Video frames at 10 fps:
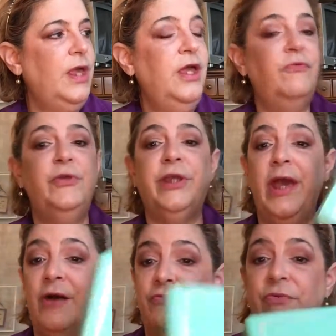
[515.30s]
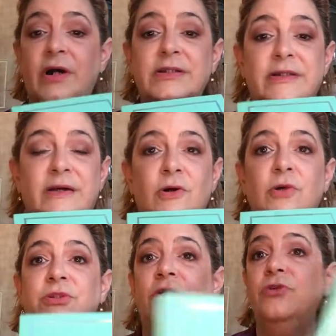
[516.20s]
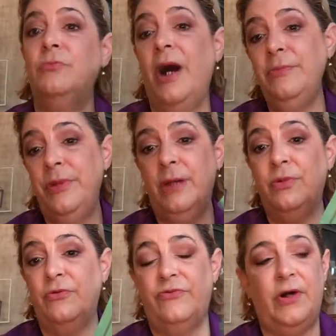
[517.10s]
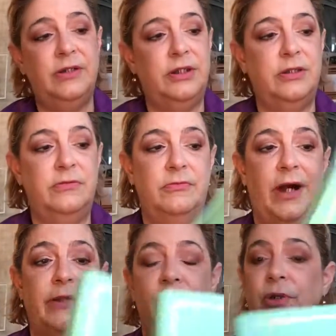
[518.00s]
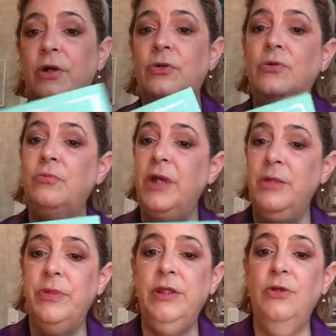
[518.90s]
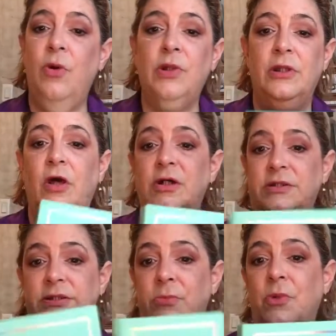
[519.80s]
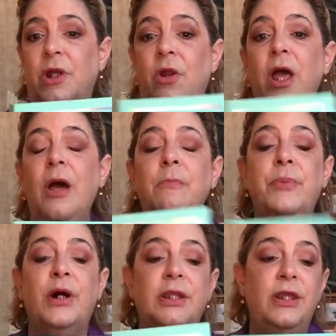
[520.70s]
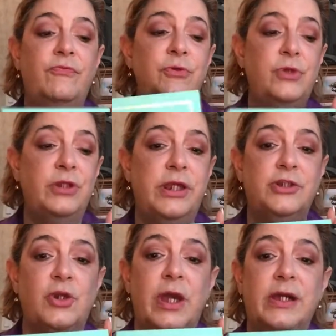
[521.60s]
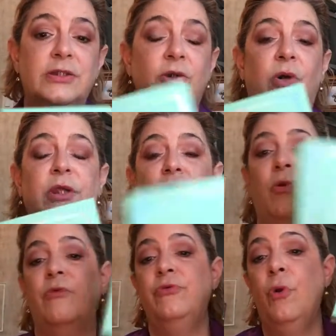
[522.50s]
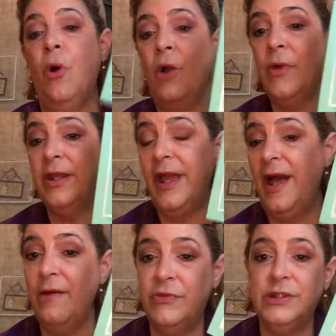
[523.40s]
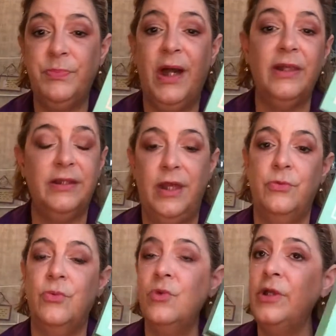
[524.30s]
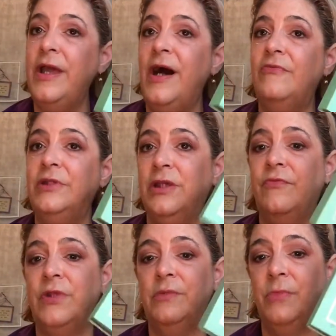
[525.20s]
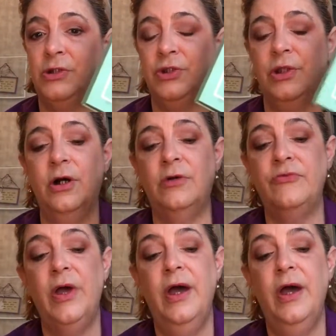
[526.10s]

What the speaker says: If you can't find it at Ulta, you might be able to find it, I don't know, maybe online somewhere. But if you can get your hands on it, or if you already have this palette and really haven't given it much love,